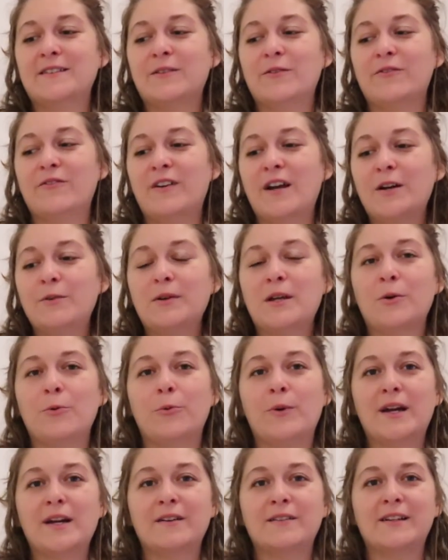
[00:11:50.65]
very
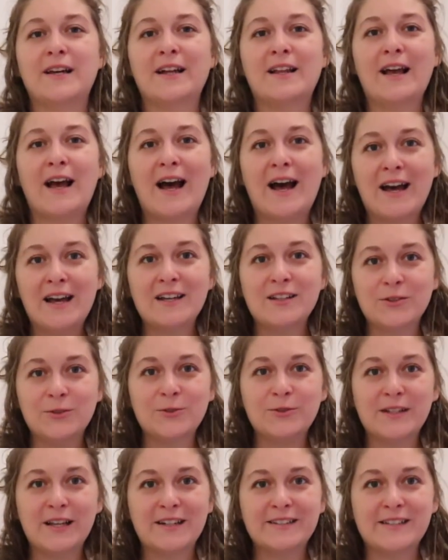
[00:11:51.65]
weird that I
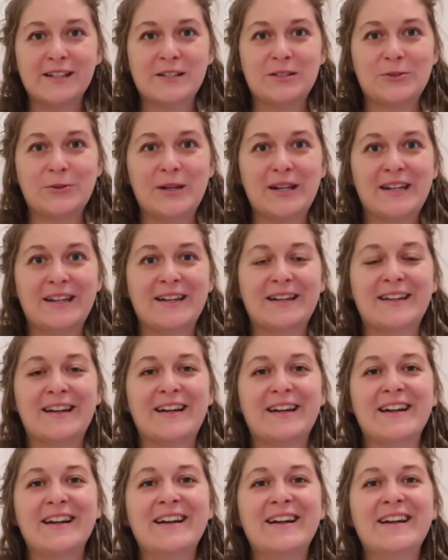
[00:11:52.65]
do that as well. Like,